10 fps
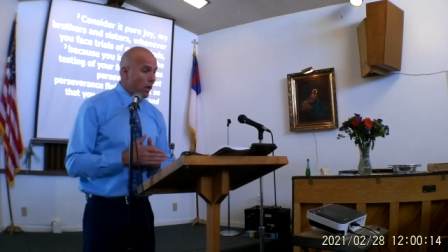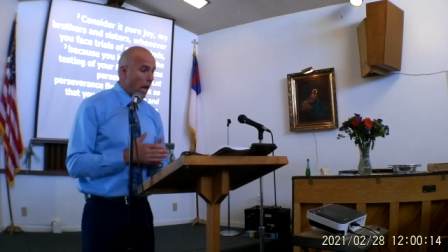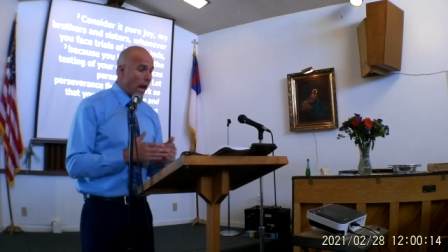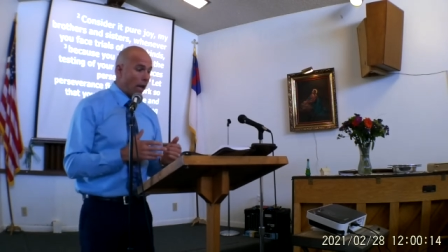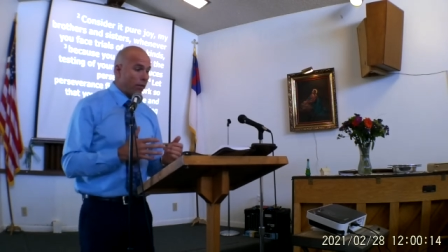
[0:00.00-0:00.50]

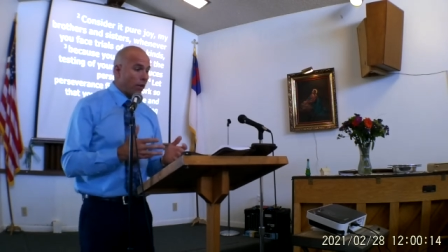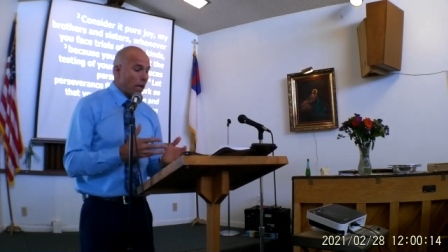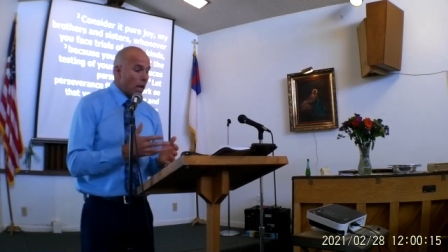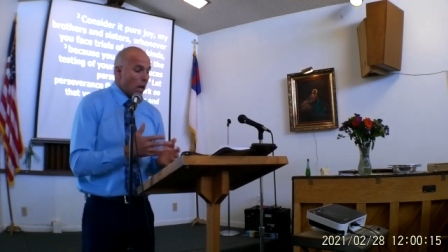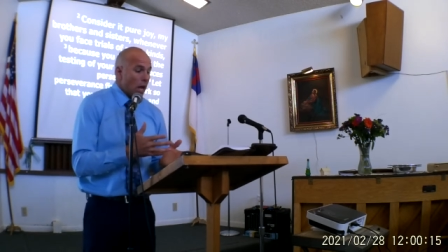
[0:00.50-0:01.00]
And
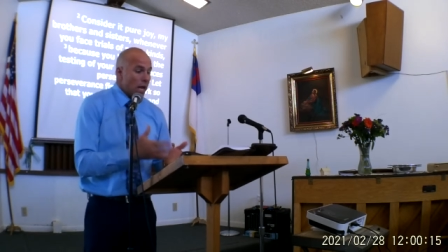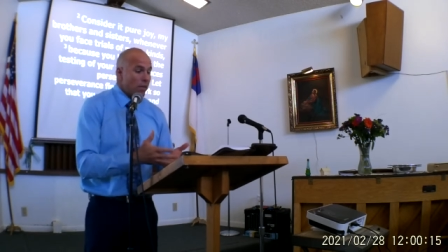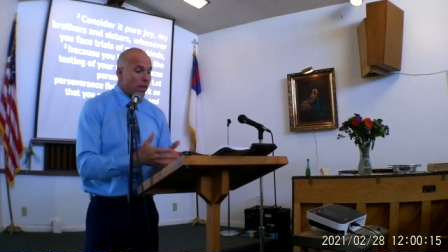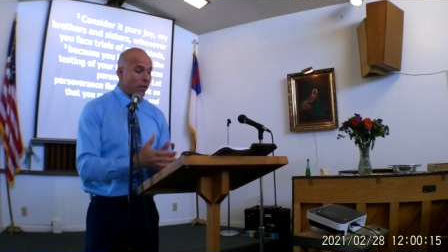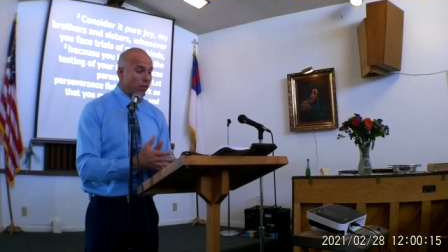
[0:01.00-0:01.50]
in
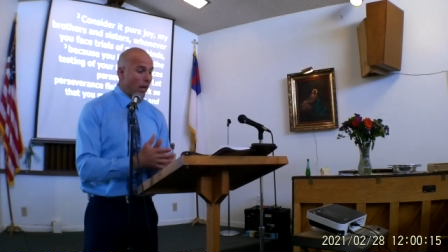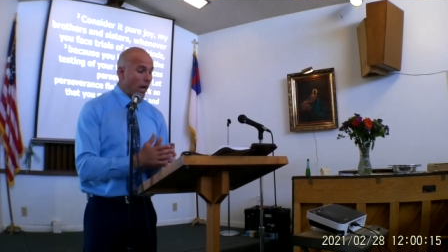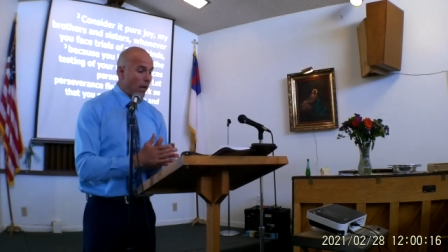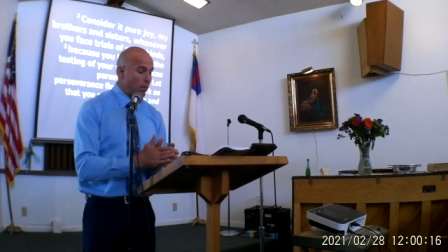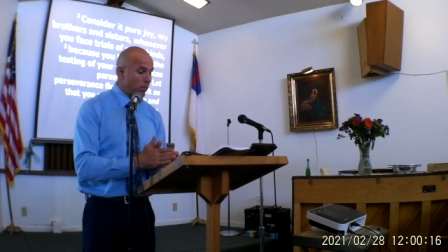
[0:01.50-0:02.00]
this
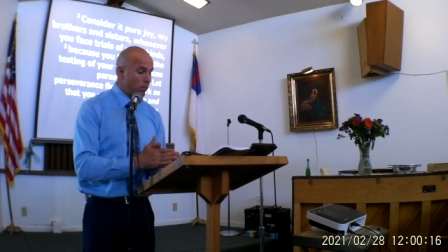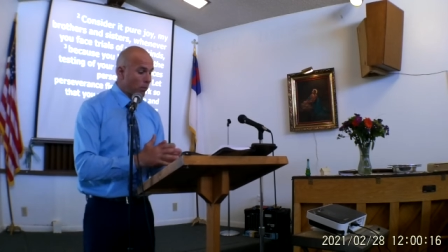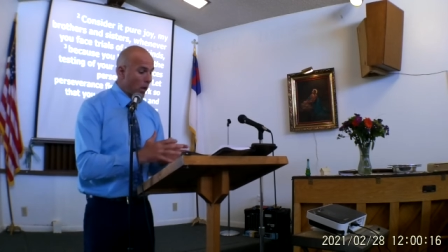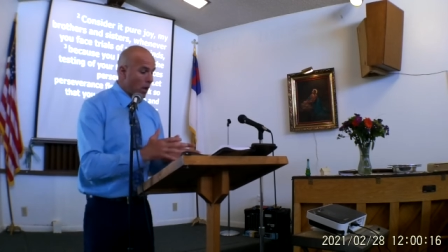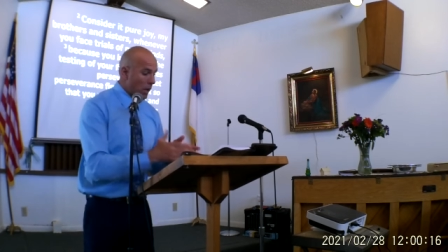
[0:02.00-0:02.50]
time,
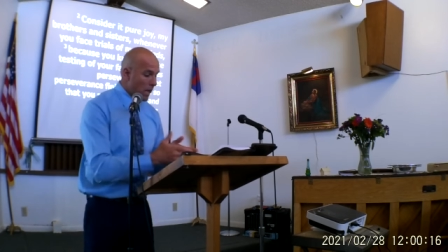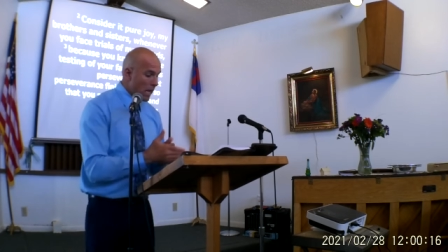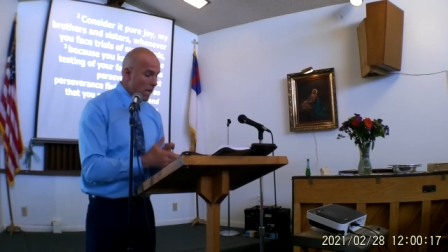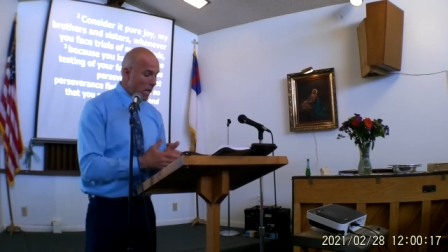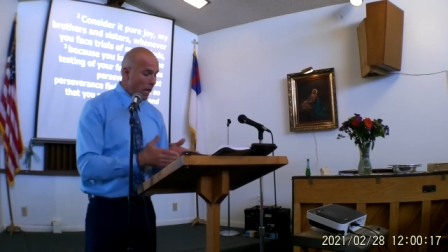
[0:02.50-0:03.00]

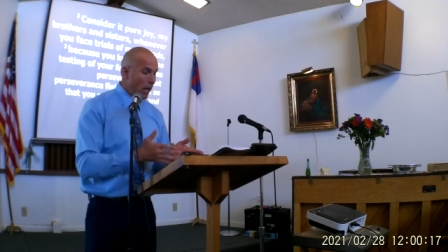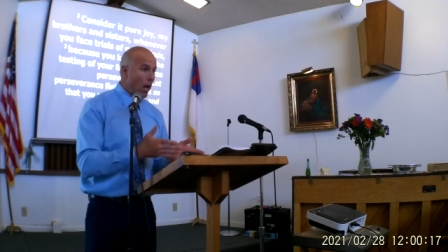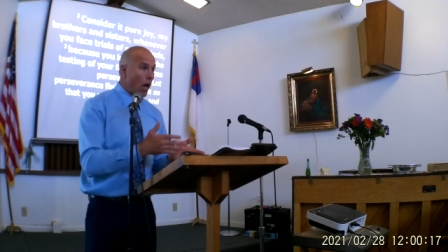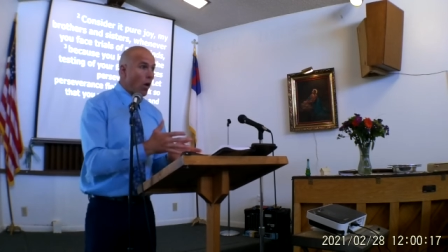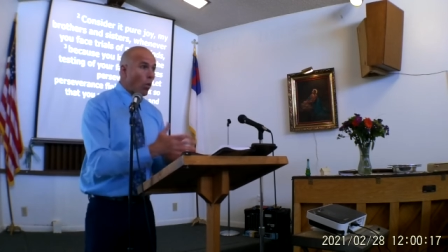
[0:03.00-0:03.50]
He
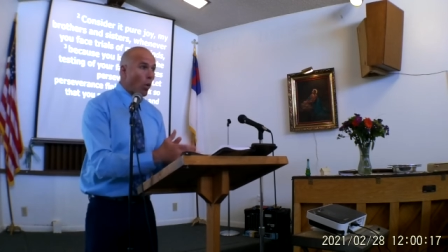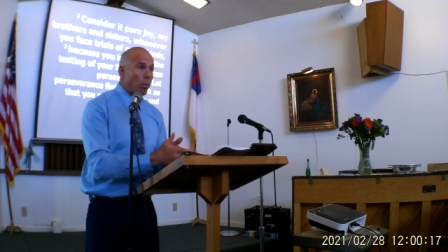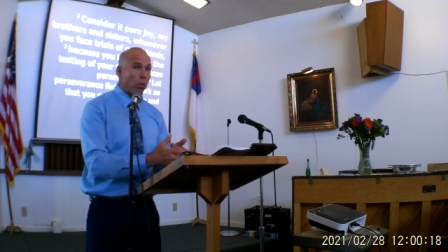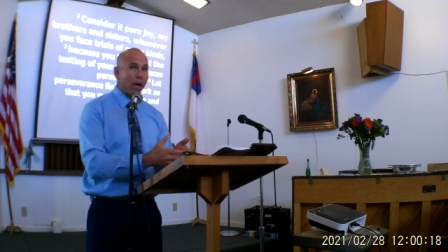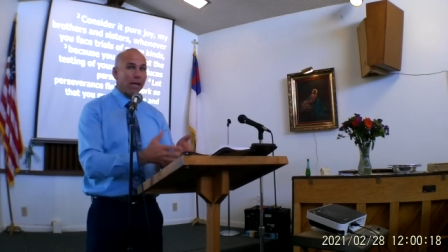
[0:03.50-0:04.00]
will
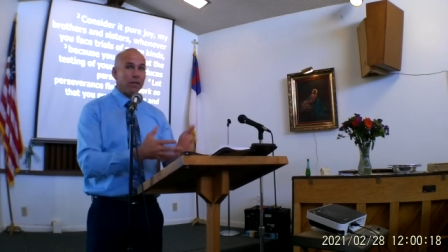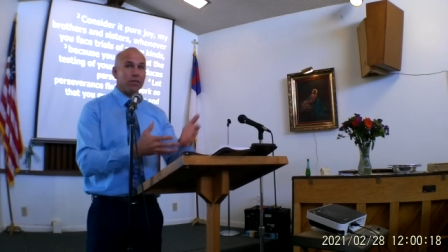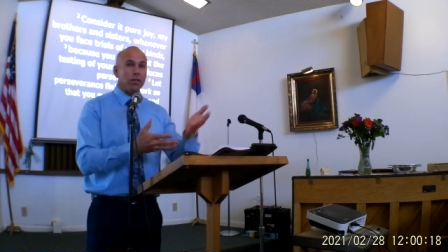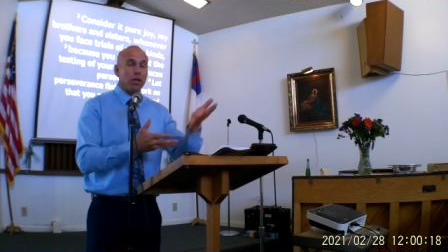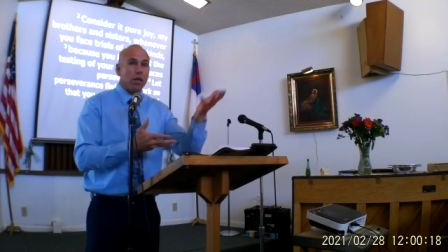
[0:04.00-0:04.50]
bring
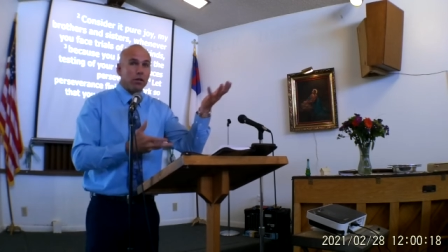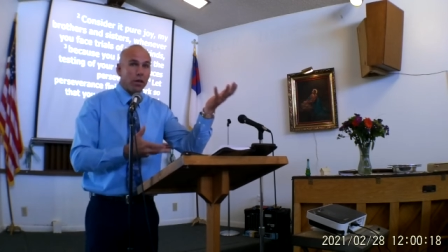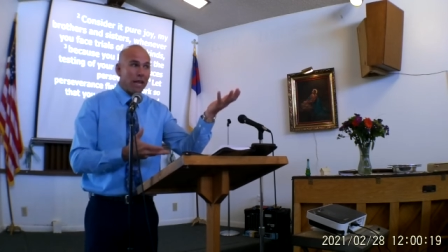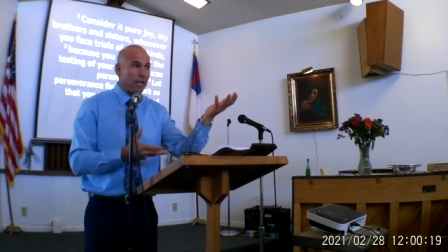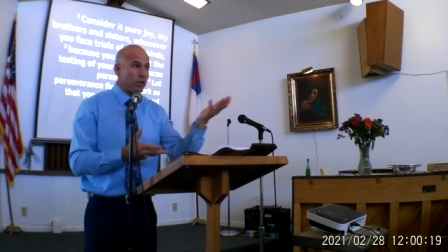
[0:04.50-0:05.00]
us to
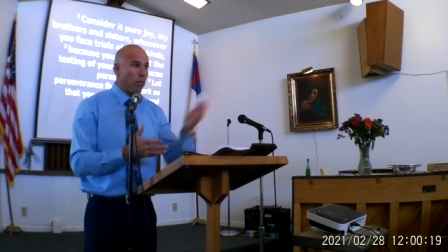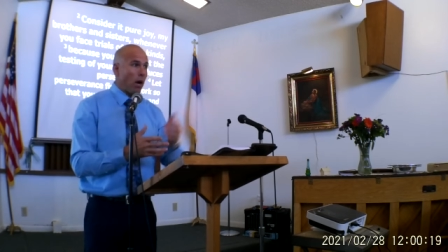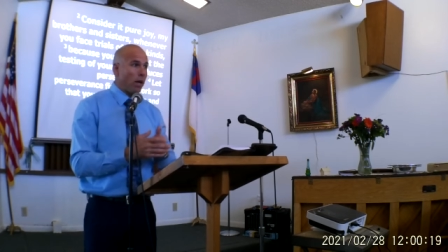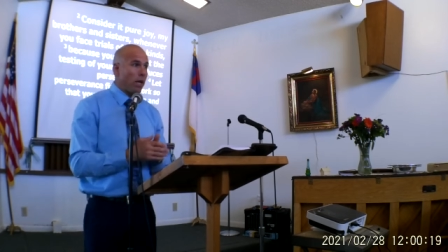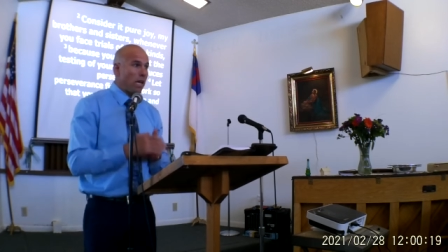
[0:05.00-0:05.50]
that
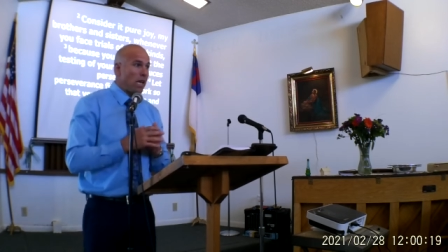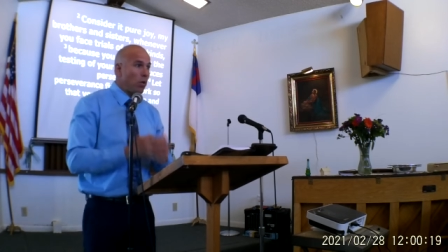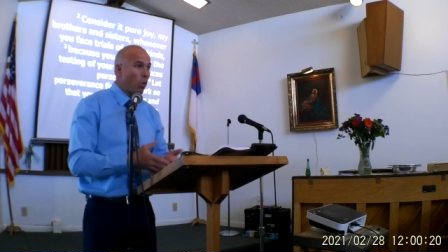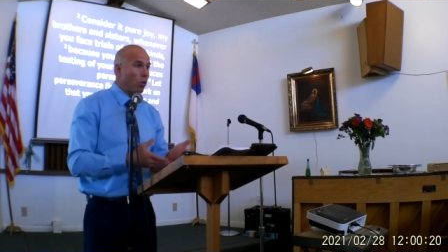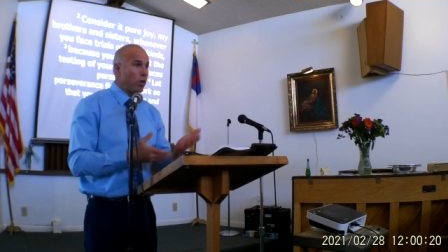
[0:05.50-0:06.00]
spot. He
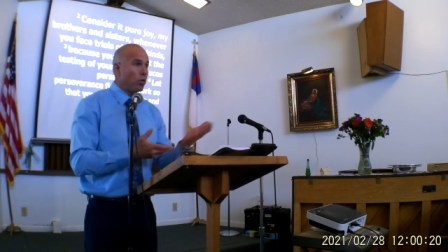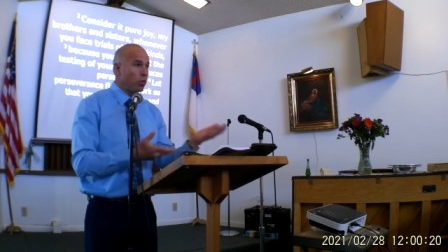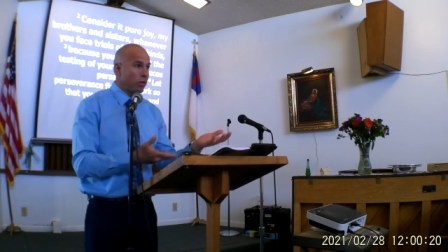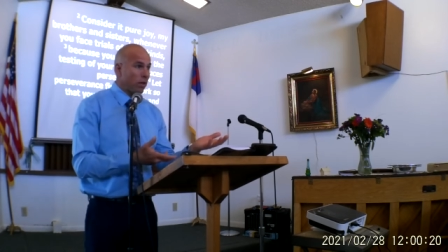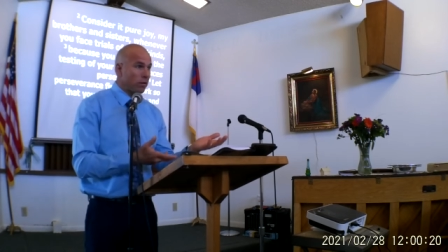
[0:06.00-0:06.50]
will
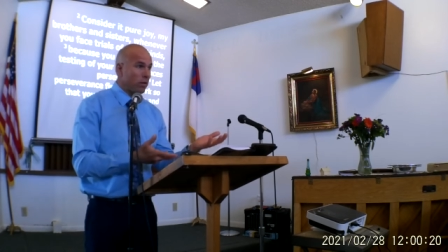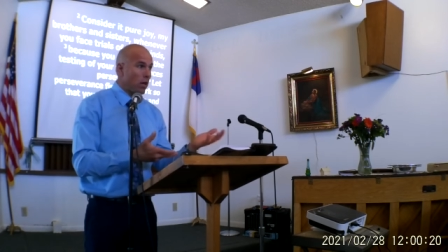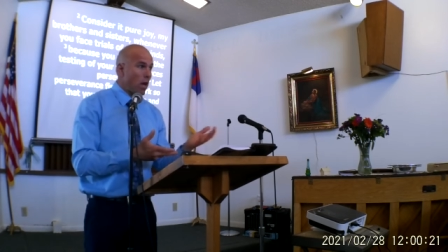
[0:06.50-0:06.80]
use us.